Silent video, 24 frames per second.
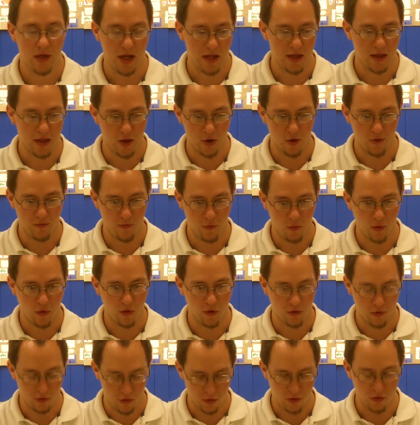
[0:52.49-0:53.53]
and
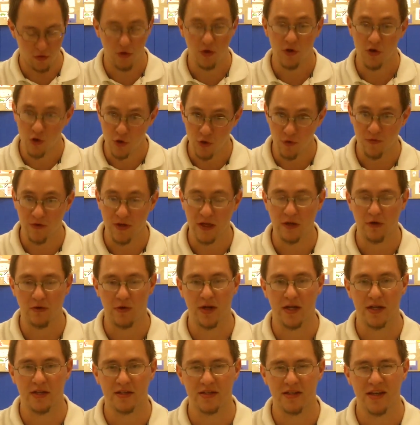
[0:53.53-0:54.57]
therefore learn new
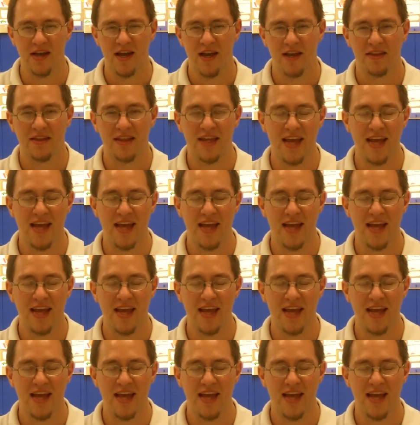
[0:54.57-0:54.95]
fingerings,